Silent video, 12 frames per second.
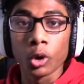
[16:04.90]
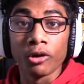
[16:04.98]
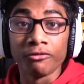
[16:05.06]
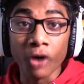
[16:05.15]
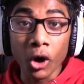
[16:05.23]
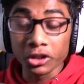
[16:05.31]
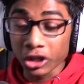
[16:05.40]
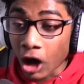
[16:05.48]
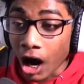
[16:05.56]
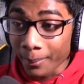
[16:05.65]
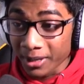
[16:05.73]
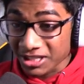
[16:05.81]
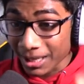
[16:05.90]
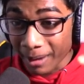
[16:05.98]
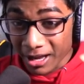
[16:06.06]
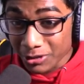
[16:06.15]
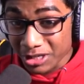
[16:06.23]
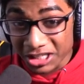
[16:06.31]
Vote in the comments. Am I
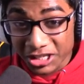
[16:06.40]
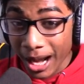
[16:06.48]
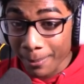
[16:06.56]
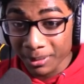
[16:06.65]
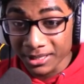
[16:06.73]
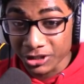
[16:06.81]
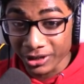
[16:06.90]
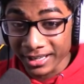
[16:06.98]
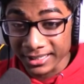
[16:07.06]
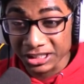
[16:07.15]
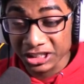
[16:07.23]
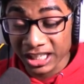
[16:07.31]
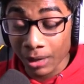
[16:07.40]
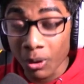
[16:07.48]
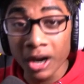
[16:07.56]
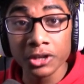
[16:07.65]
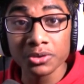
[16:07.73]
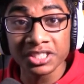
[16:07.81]
using Japanese or English? Because I
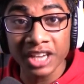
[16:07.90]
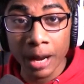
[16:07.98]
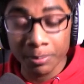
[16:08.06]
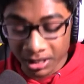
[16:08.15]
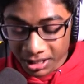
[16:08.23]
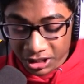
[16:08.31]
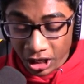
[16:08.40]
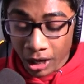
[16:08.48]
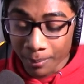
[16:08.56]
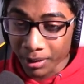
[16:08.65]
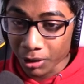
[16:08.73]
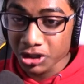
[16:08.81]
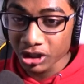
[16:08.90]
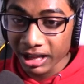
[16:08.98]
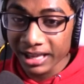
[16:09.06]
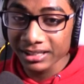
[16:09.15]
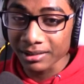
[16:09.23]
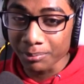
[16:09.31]
want to use Japanese, but also
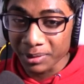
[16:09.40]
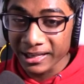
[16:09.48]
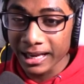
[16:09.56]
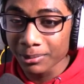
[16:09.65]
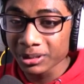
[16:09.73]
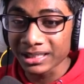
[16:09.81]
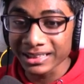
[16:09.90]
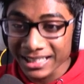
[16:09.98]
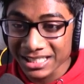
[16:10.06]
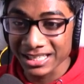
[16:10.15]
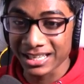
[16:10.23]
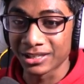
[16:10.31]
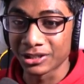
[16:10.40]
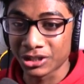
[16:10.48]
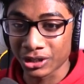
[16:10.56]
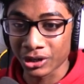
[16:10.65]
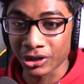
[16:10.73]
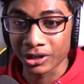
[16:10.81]
like being able to listen
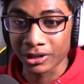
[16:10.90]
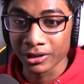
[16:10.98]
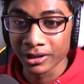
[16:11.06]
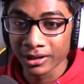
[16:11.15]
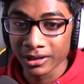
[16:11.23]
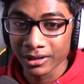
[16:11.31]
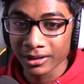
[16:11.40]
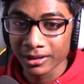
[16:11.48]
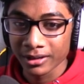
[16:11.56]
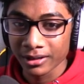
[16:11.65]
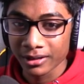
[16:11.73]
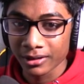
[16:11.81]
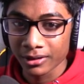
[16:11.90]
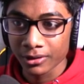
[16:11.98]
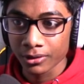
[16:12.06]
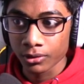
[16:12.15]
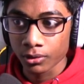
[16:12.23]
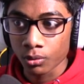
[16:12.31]
to her. Hey, nice to meet you.
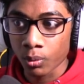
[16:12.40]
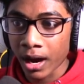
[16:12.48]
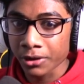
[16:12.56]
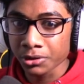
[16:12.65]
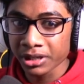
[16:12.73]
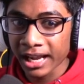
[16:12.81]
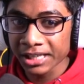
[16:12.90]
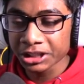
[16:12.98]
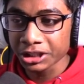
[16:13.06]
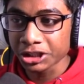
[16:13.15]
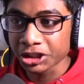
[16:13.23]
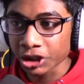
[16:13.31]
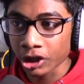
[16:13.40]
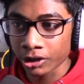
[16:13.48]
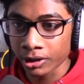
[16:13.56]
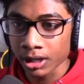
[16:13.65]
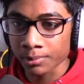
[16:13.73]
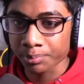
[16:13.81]
Wow, you can actually shut
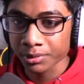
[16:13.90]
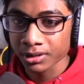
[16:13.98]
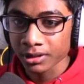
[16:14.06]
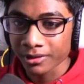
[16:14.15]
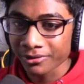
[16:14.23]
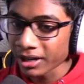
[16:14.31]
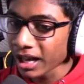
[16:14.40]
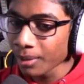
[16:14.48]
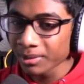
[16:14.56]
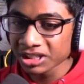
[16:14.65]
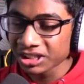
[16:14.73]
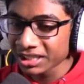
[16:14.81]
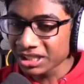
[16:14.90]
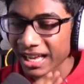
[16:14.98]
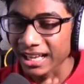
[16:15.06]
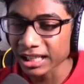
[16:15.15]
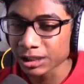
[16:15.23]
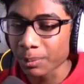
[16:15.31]
her up. For now, I'm going to stick to
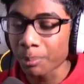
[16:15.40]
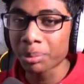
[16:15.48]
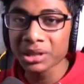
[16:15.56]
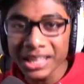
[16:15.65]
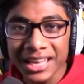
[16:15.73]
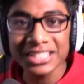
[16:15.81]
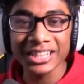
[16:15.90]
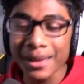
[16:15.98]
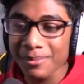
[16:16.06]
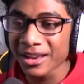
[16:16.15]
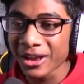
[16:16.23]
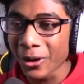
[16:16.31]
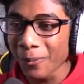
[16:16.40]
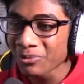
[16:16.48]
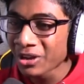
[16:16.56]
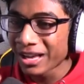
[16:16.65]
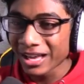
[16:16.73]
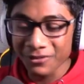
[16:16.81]
English, but please let me know
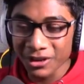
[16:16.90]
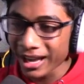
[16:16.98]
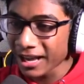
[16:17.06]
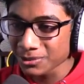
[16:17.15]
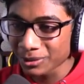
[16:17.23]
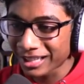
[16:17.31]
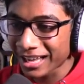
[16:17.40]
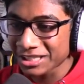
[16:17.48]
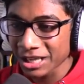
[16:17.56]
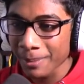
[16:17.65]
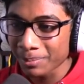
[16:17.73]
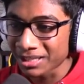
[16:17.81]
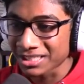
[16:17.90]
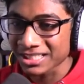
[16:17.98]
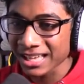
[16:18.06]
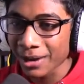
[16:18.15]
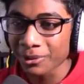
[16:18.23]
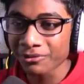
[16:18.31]
if you guys would like Japanese, because
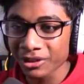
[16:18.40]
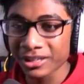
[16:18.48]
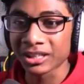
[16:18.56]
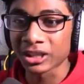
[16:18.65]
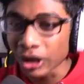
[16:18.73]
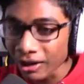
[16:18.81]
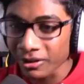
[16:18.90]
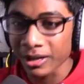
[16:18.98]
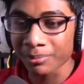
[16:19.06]
I would freaking love it.